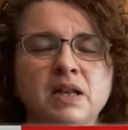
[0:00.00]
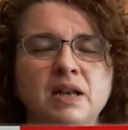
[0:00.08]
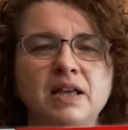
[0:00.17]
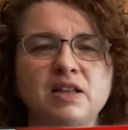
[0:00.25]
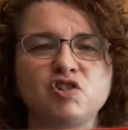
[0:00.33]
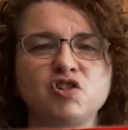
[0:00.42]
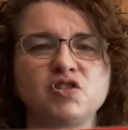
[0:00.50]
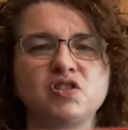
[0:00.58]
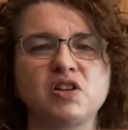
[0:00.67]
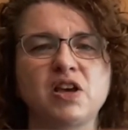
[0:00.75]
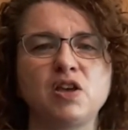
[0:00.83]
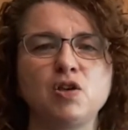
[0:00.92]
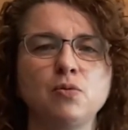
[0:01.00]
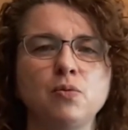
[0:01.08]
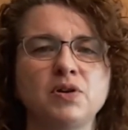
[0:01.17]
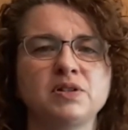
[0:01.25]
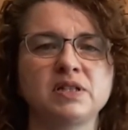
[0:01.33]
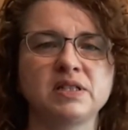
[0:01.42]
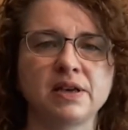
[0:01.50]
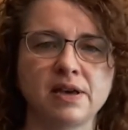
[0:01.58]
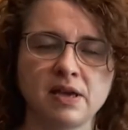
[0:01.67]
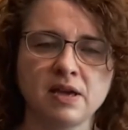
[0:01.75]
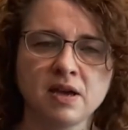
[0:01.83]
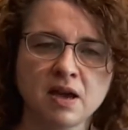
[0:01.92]
let's just say you want to
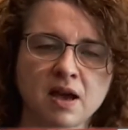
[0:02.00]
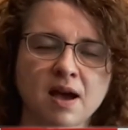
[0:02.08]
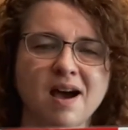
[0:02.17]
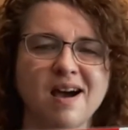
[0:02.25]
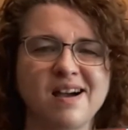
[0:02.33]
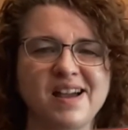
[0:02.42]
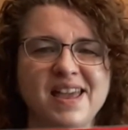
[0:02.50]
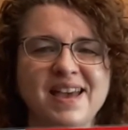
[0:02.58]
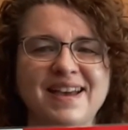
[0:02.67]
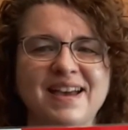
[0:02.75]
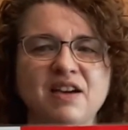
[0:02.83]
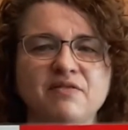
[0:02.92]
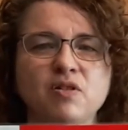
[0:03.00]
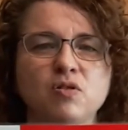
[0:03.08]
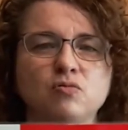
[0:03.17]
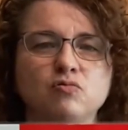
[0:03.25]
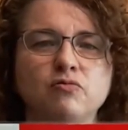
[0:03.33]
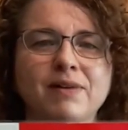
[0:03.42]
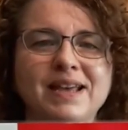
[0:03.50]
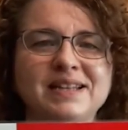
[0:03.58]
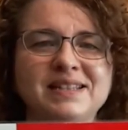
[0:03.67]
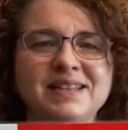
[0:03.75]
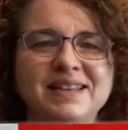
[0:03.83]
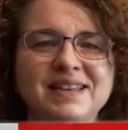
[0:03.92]
say, I have red
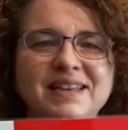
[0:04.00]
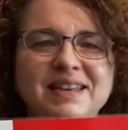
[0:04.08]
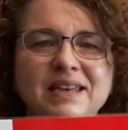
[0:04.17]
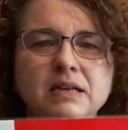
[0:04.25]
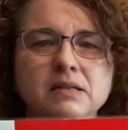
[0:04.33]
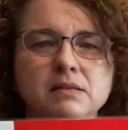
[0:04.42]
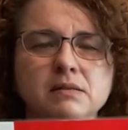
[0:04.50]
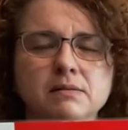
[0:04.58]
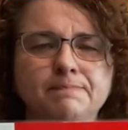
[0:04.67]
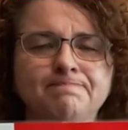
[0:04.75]
ears.